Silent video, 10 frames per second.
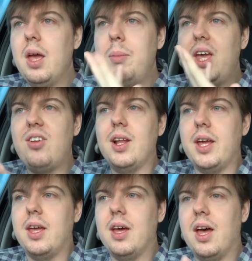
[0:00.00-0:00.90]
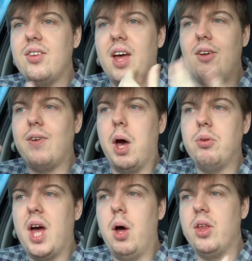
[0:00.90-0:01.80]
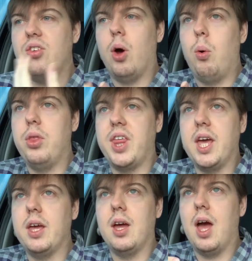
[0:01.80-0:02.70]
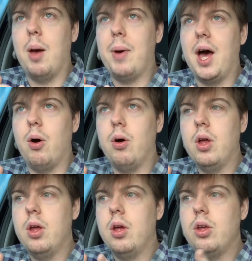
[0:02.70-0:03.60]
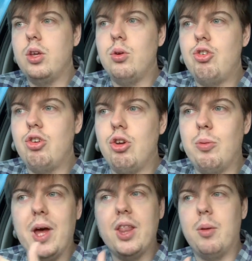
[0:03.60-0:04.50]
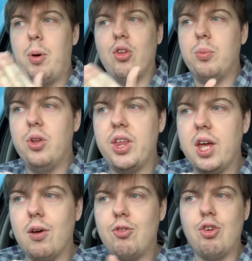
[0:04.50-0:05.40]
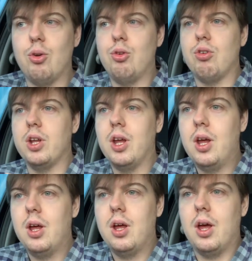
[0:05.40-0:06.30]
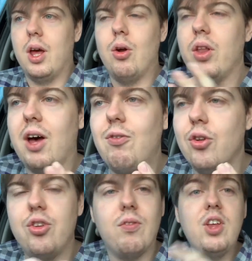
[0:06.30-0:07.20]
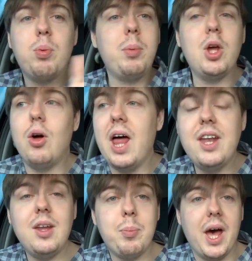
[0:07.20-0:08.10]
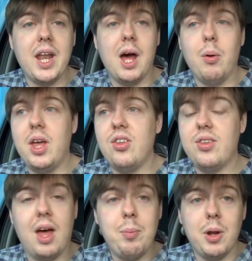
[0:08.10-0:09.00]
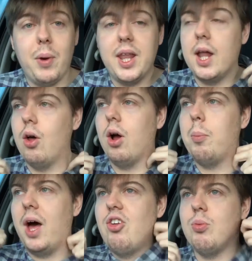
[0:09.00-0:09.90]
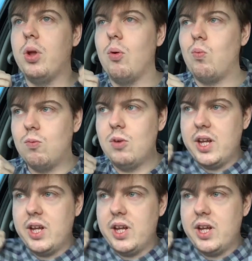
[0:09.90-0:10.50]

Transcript: immediately as I found out this whole thing about YouTube and the possible thing of children and all that fun stuff, it's probably all ended by now. I've been away that long, but I just want to